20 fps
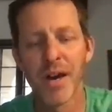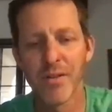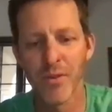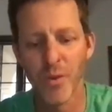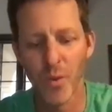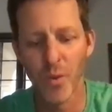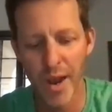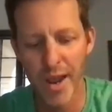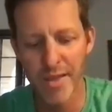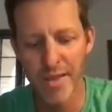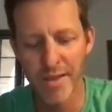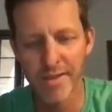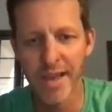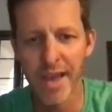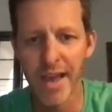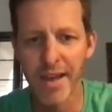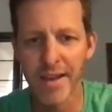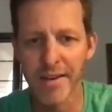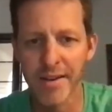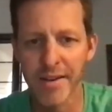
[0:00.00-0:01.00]
way
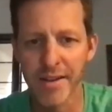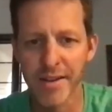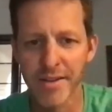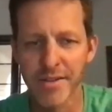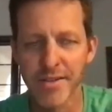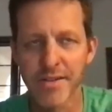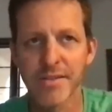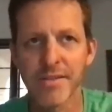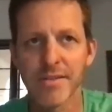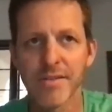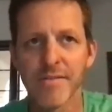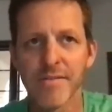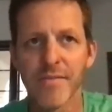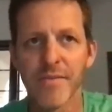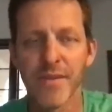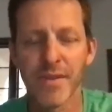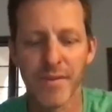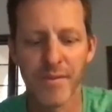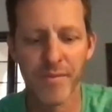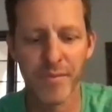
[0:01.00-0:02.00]
that is
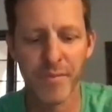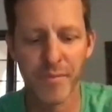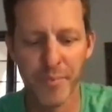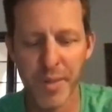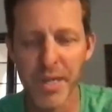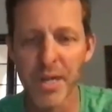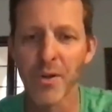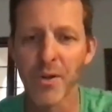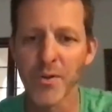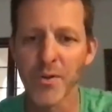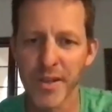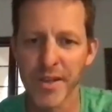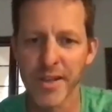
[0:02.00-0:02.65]
built